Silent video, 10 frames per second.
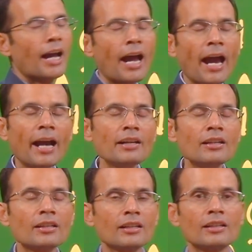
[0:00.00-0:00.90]

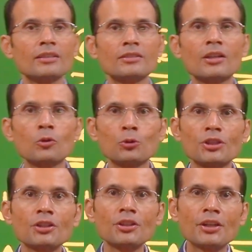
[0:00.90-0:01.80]
and the
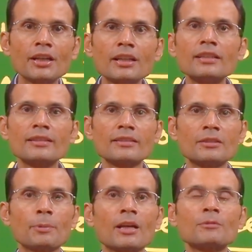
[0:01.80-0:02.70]
quotient decreases,
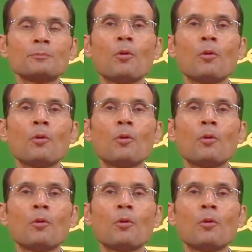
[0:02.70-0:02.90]
it becomes